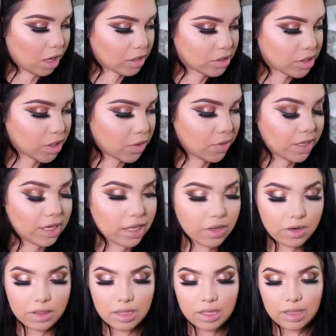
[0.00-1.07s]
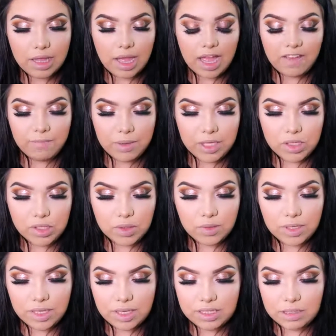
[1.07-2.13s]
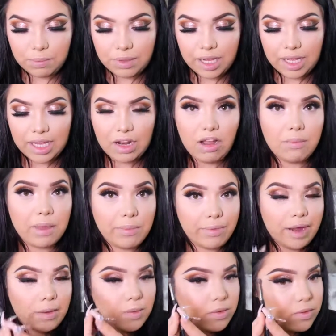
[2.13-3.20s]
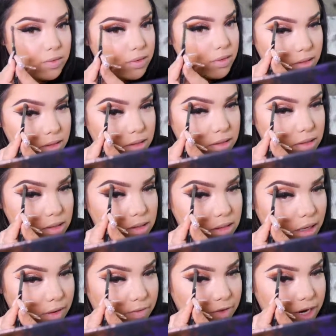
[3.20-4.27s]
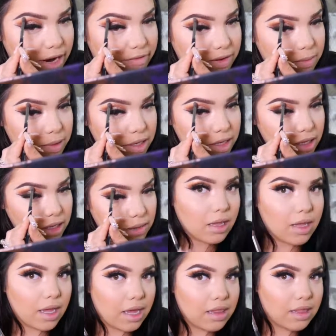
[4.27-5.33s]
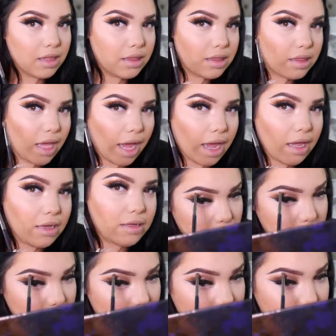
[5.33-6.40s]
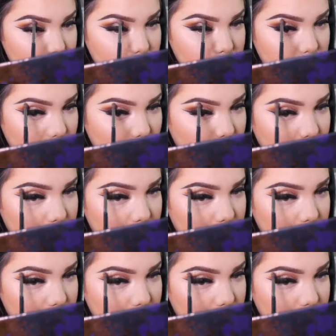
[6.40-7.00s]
Also, another thing that I've been doing is applying it on my brow bone. This is not for everybody. I think that looks so